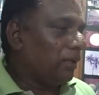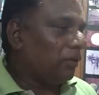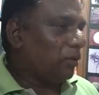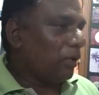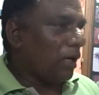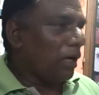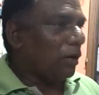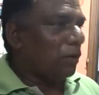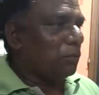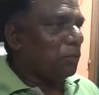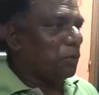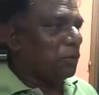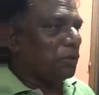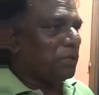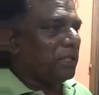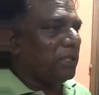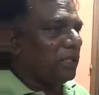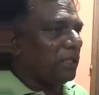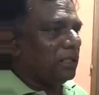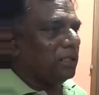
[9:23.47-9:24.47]
Now, our
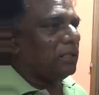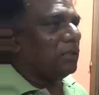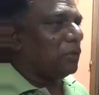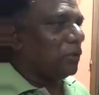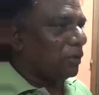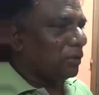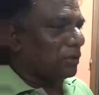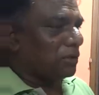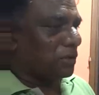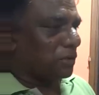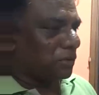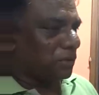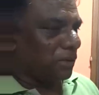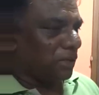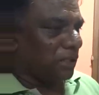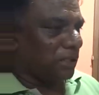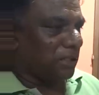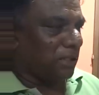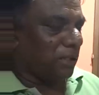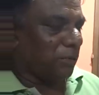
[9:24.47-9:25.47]
beauty here also
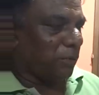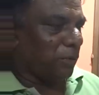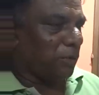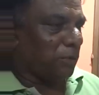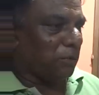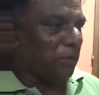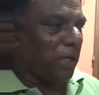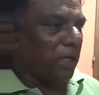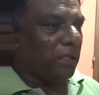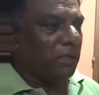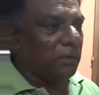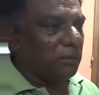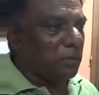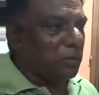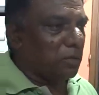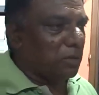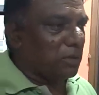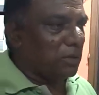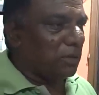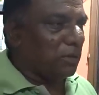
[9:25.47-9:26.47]
is that when you buy the
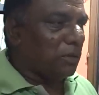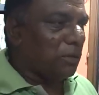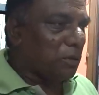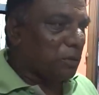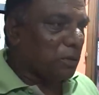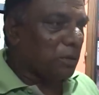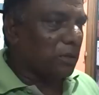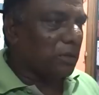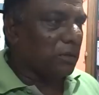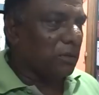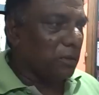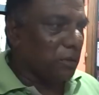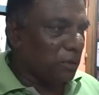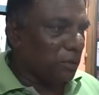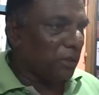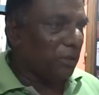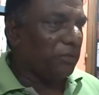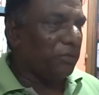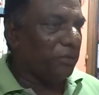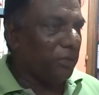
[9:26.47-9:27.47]
book,
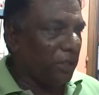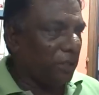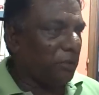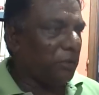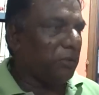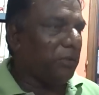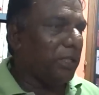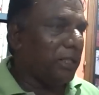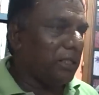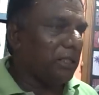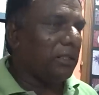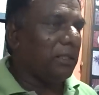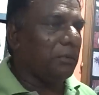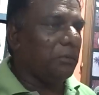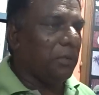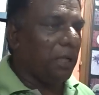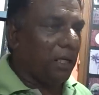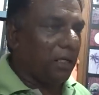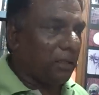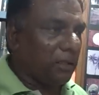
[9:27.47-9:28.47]
you are free to return
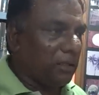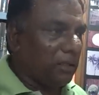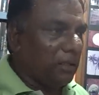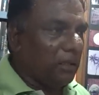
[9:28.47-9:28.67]
it back.